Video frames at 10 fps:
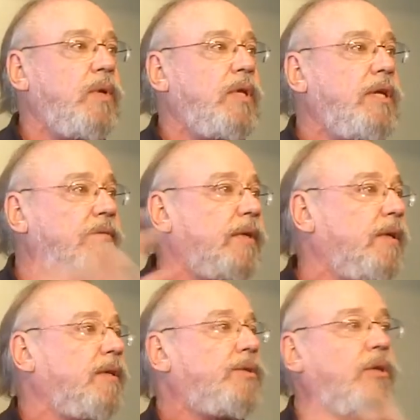were
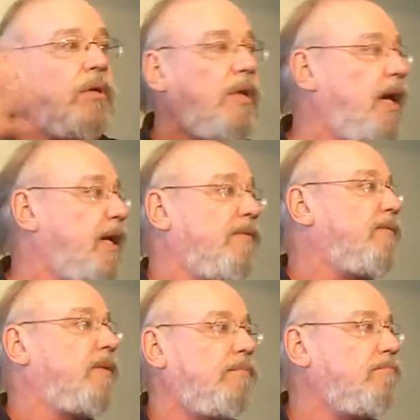living their eternal
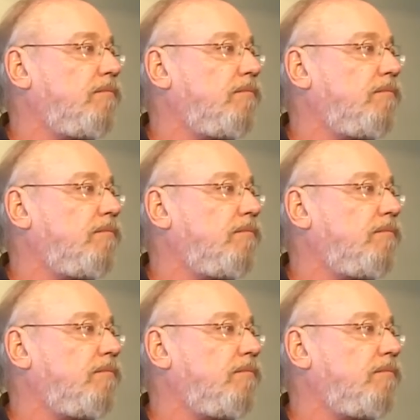life.